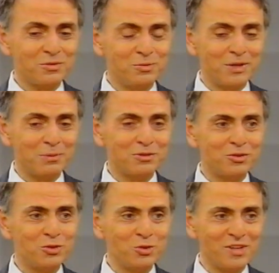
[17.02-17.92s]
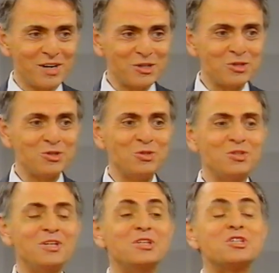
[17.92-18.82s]
be able to do that, you
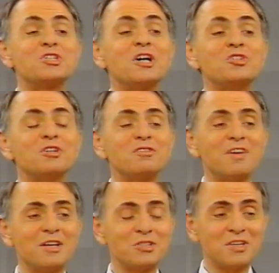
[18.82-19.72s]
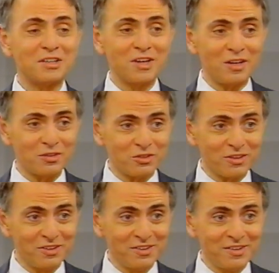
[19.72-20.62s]
need such an advanced
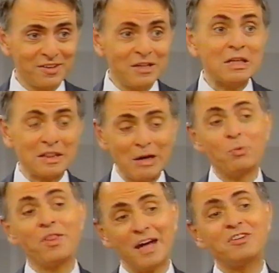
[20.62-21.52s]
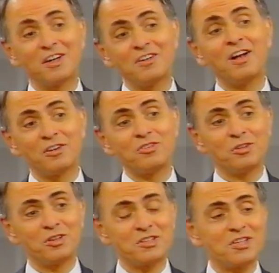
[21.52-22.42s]
technology that with that technology
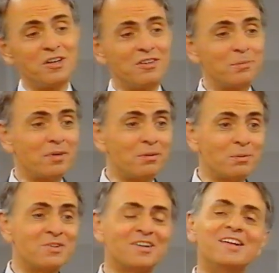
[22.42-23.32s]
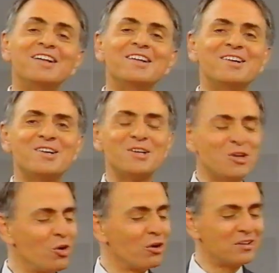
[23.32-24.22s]
you could solve our problems,
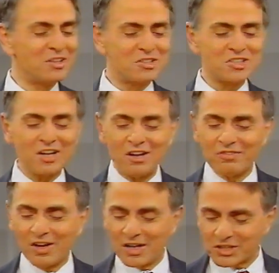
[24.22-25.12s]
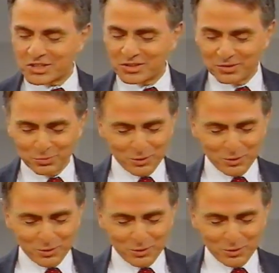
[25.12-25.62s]
or at least solve us.